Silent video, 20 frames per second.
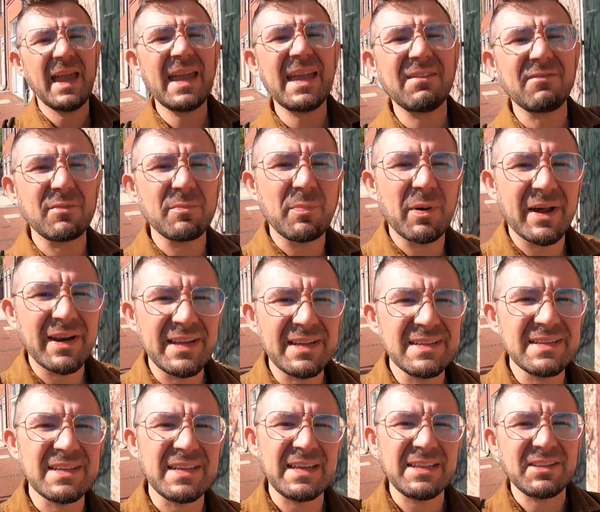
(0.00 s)
Hey everybody,
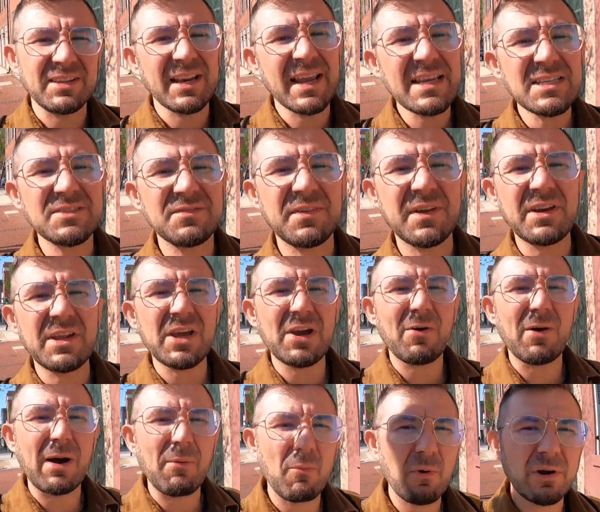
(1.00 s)
in today's video
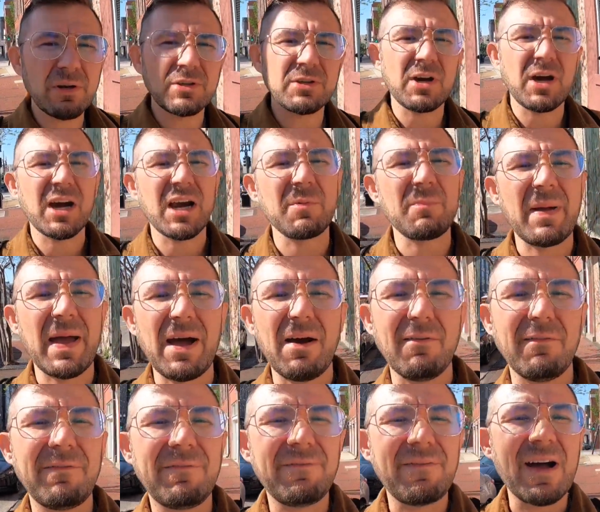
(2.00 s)
I want to talk
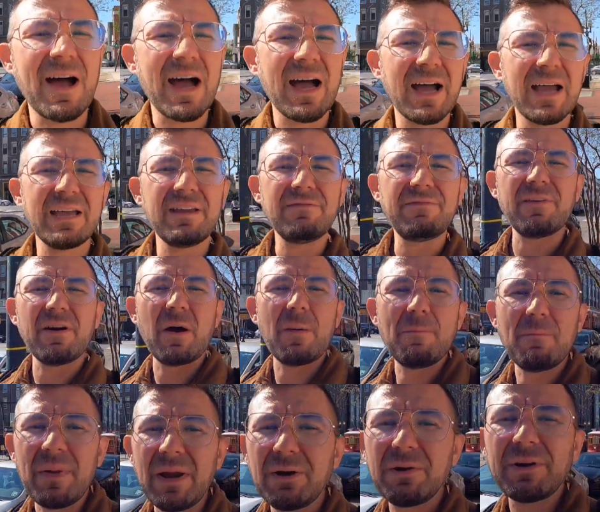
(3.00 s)
about 5
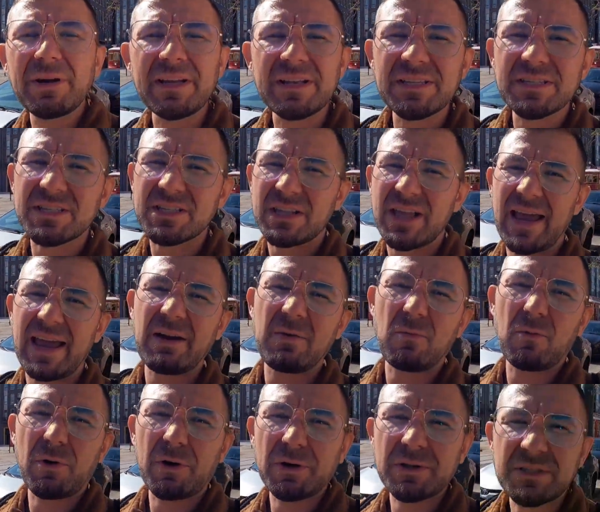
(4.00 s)
American slang
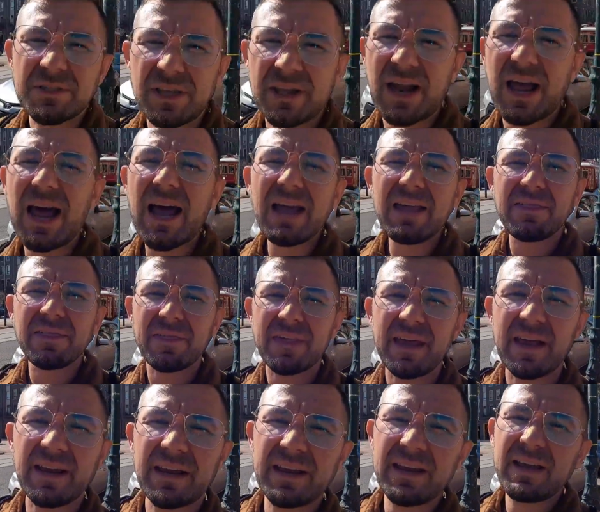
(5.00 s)
words that I
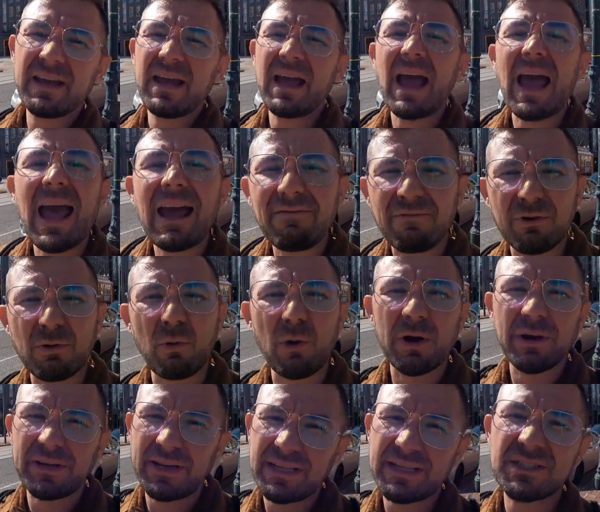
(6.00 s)
think
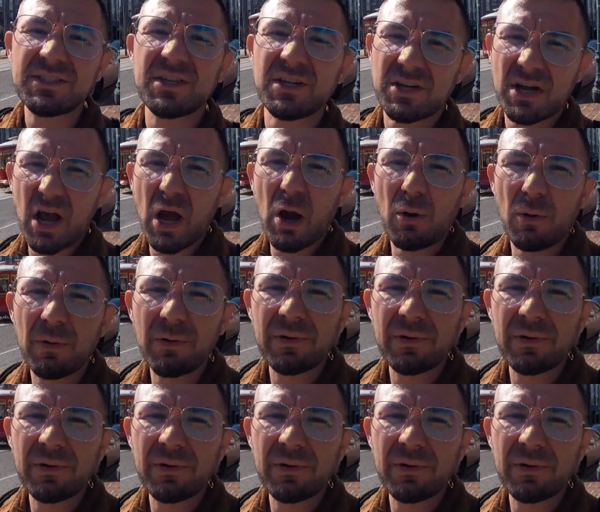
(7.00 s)
everyone needs to know.